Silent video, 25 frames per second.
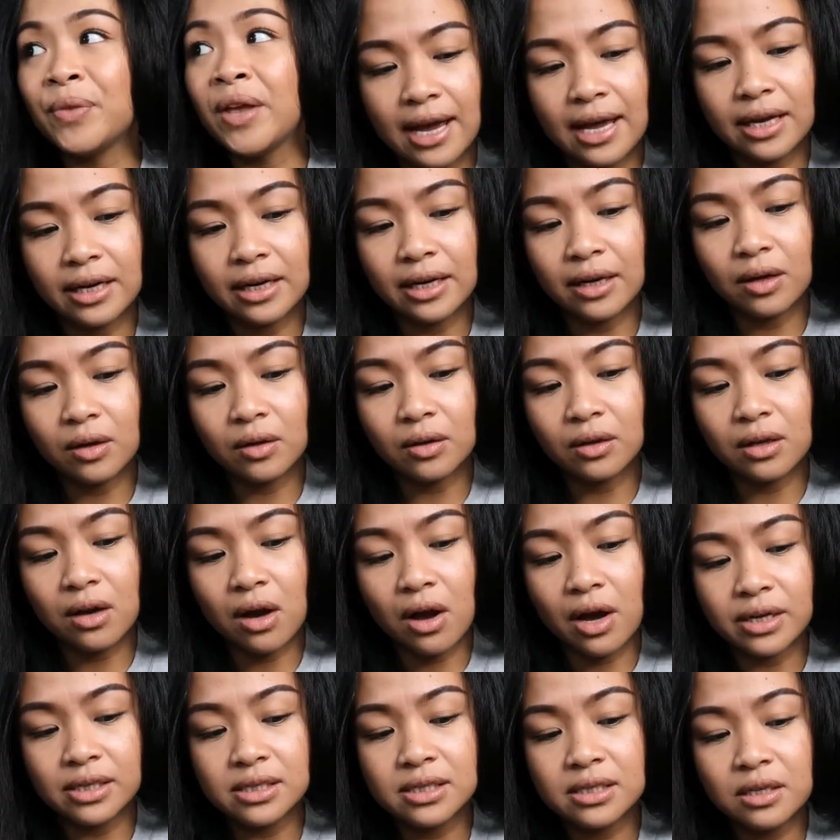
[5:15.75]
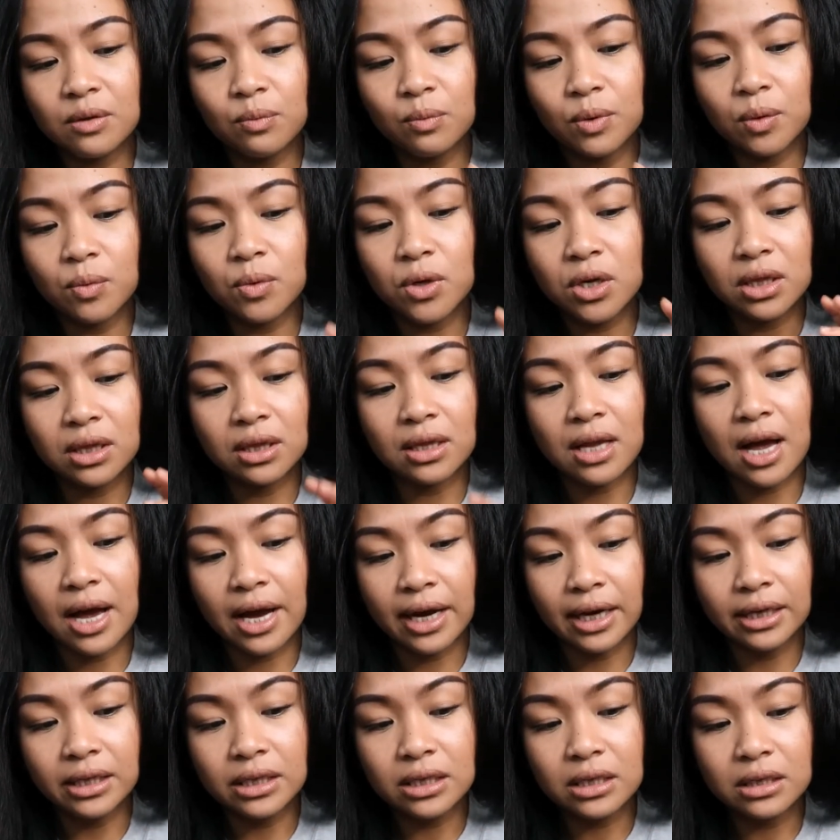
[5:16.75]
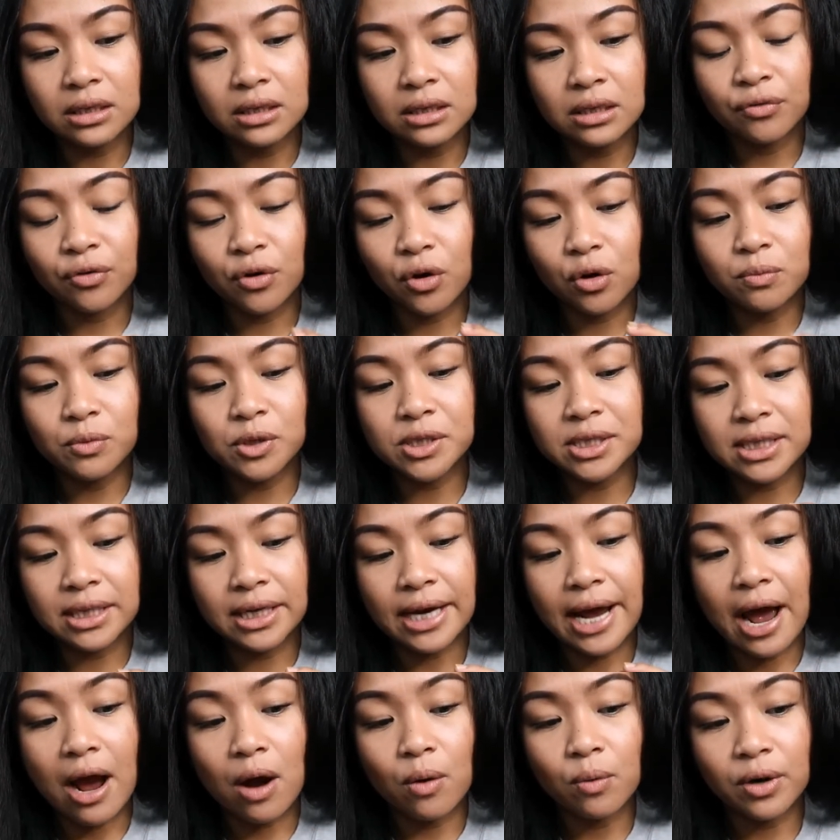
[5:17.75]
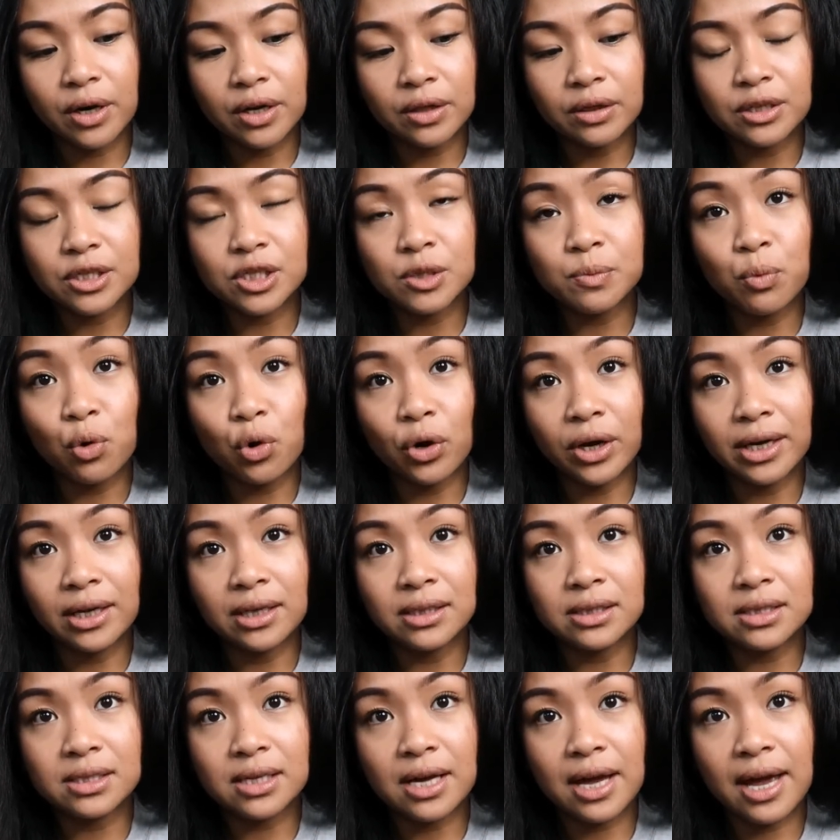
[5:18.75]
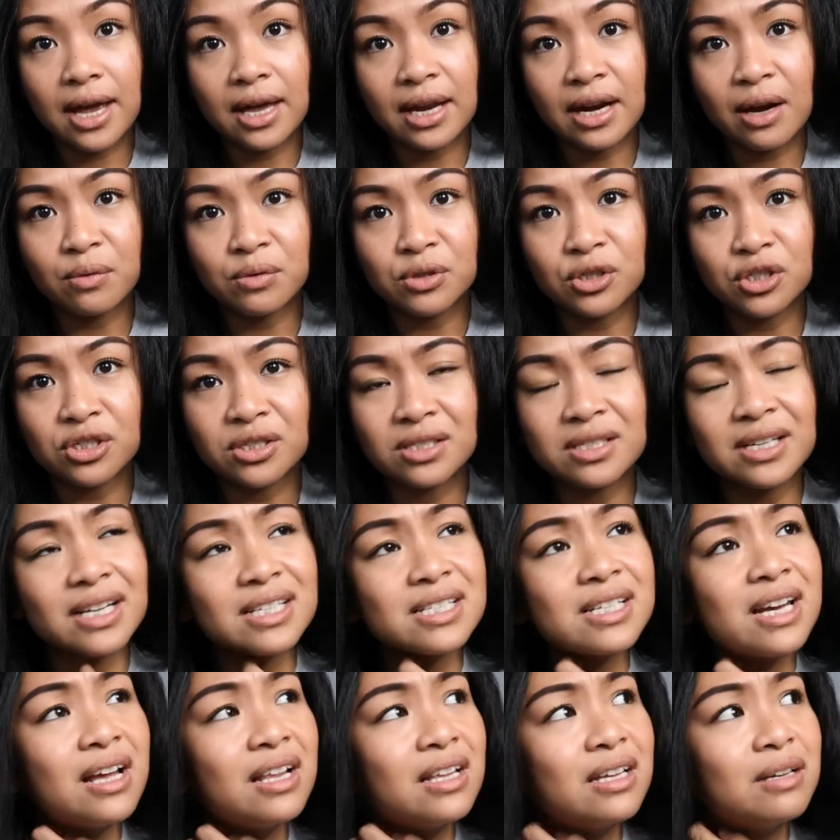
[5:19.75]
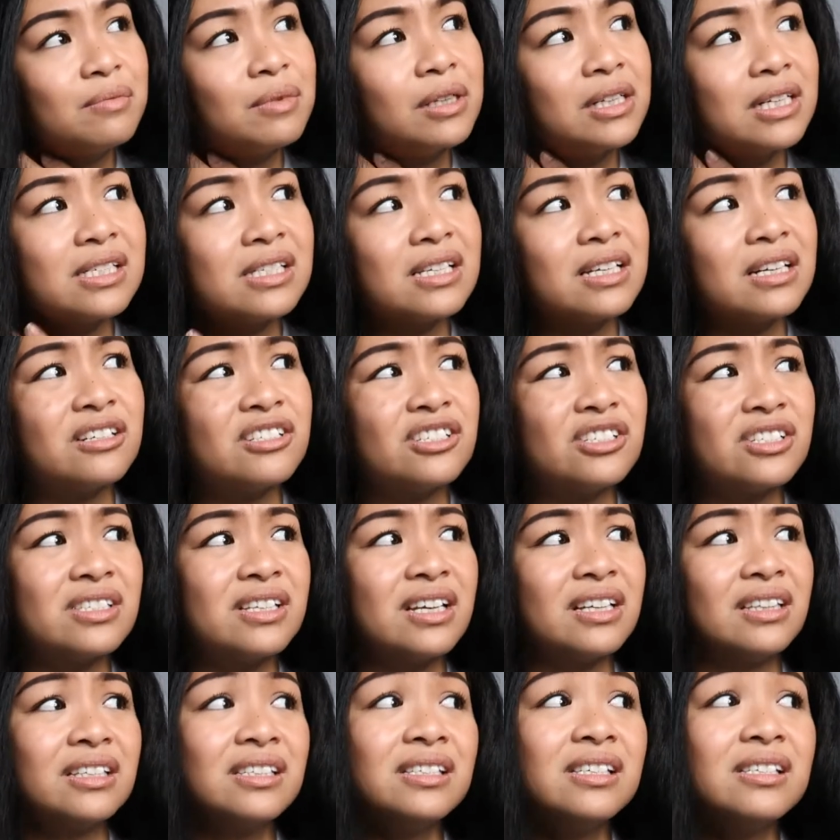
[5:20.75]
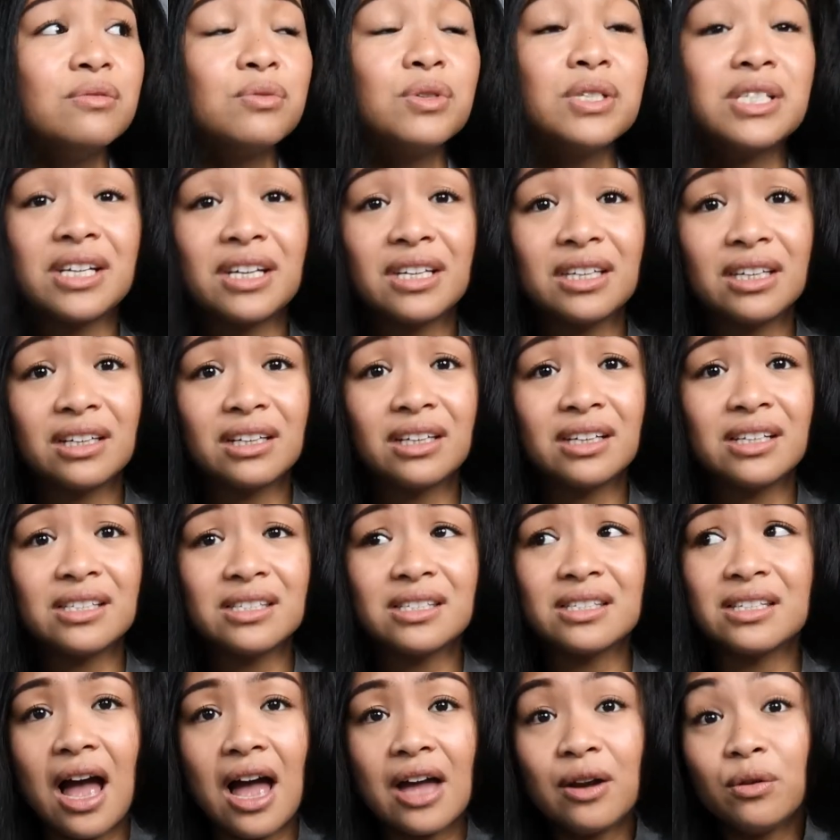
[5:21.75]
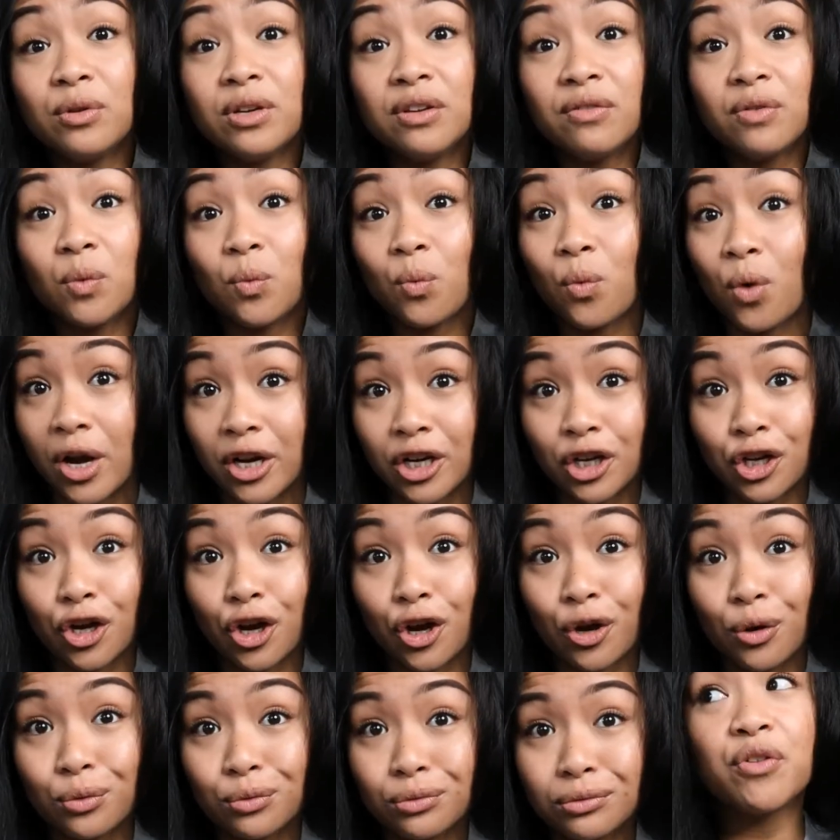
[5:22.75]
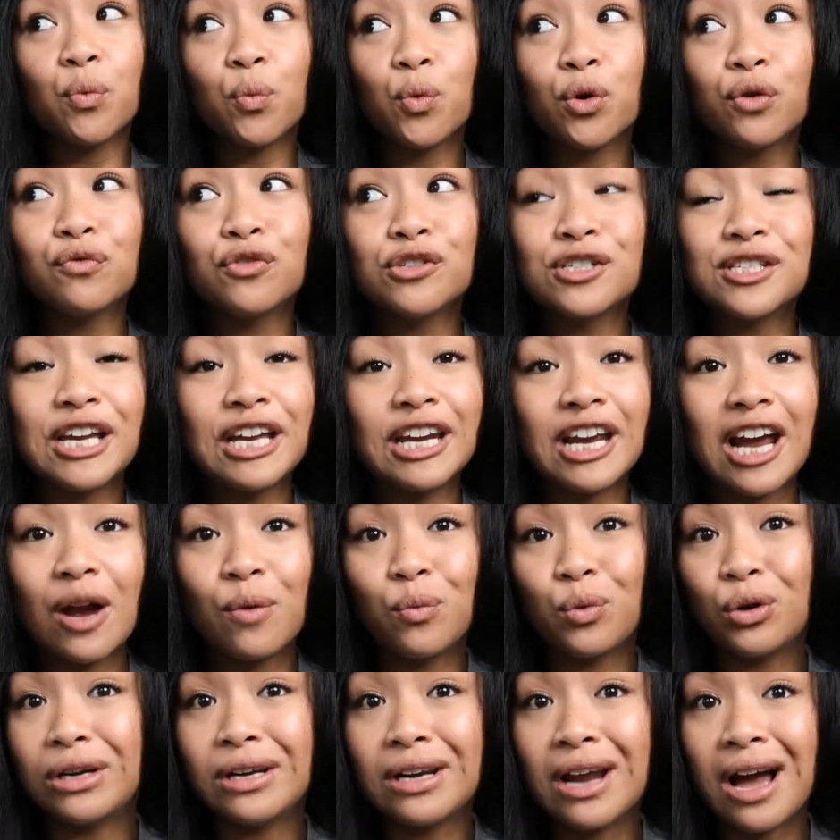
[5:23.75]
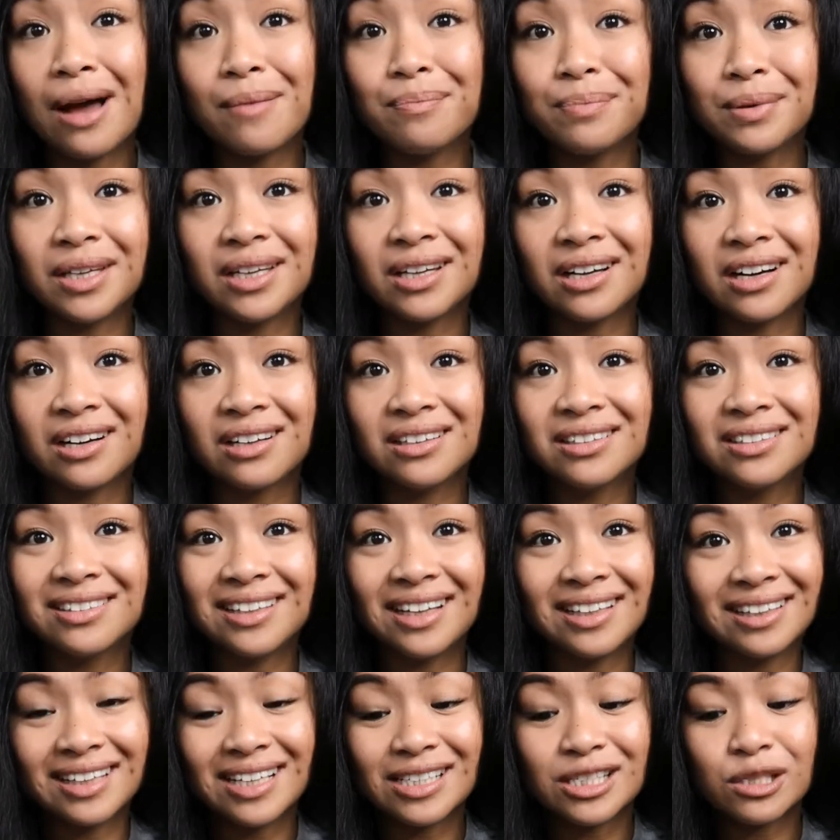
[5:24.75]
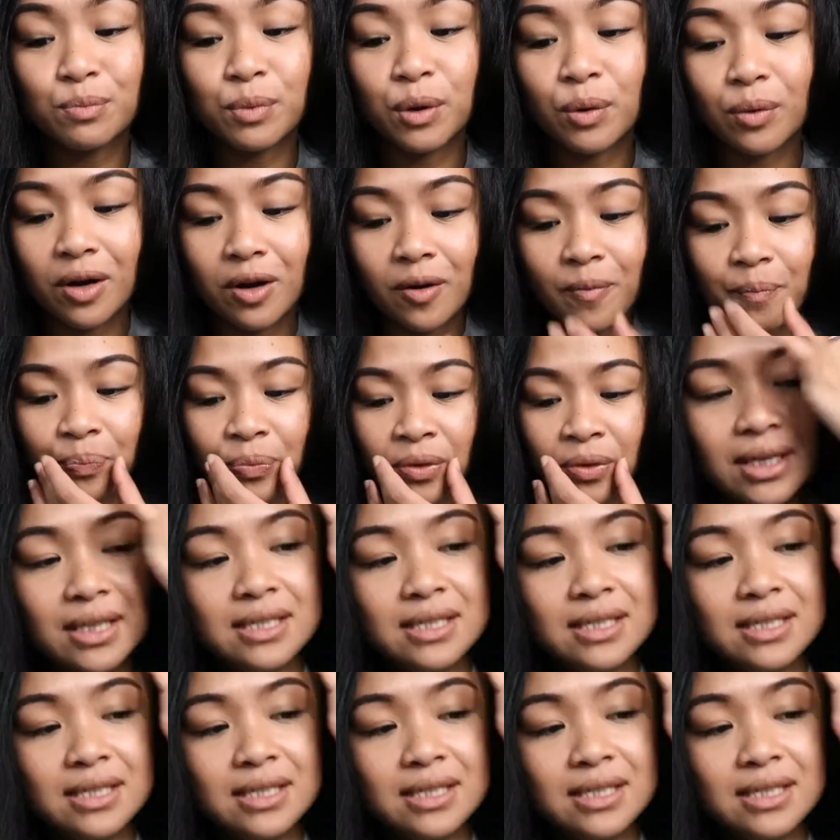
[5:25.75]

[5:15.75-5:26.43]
And honestly, we were in line for almost an hour at this point, and I was just like telling Melissa, and I was just like, this is ridiculous. I don't even want to go. If it weren't for Sadie, I would not be here. Like, let's be real.